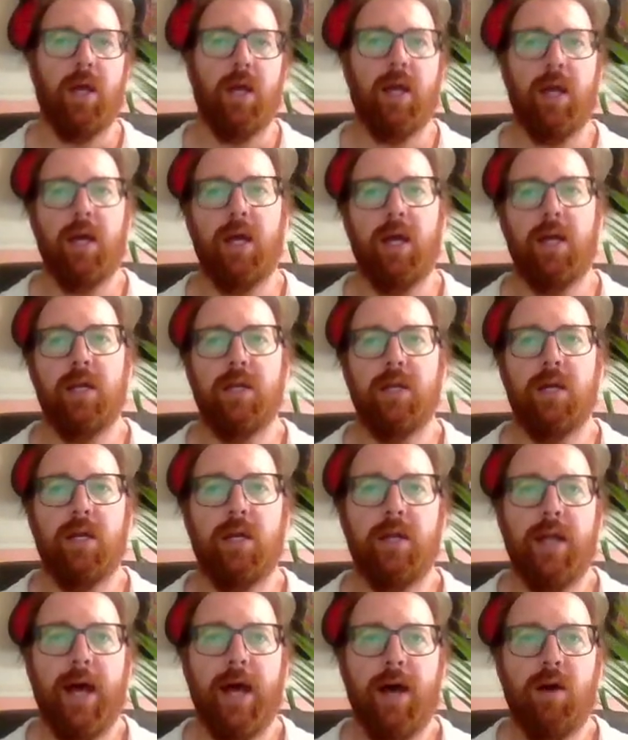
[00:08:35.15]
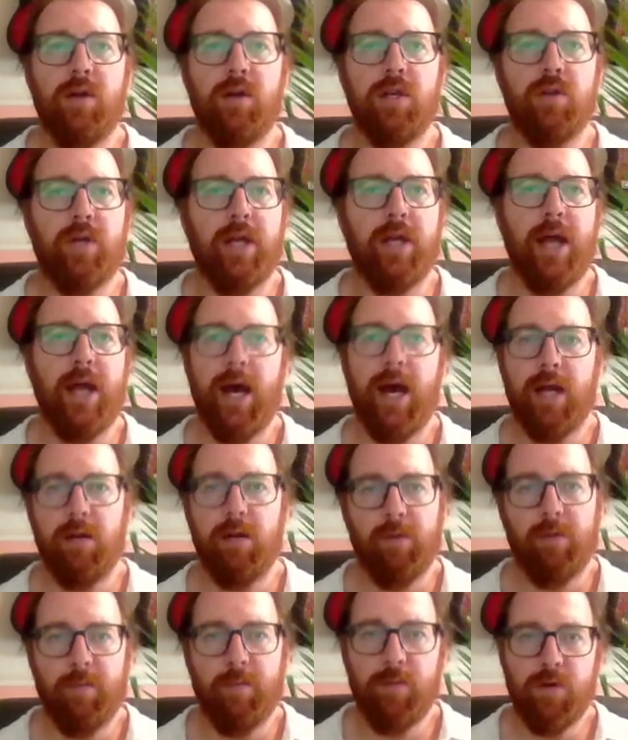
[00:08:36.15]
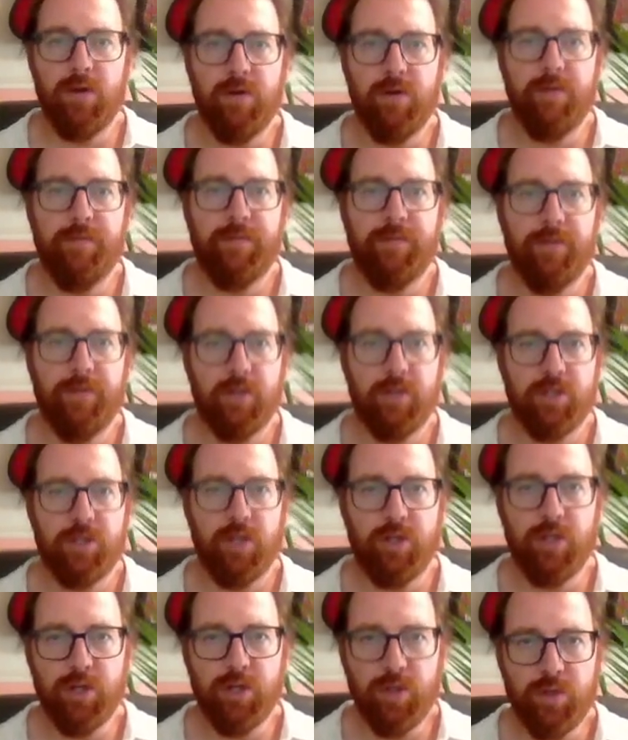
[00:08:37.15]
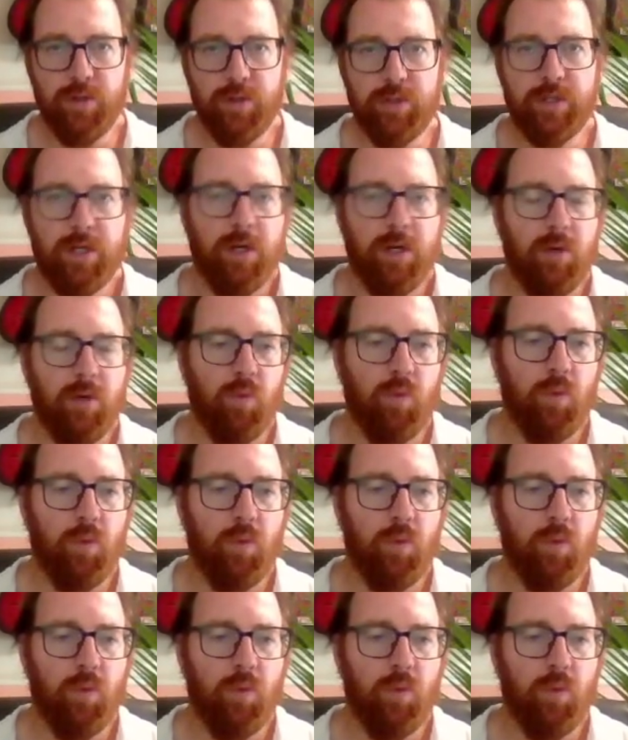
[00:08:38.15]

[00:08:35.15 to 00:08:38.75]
and now you can add and remove to-dos.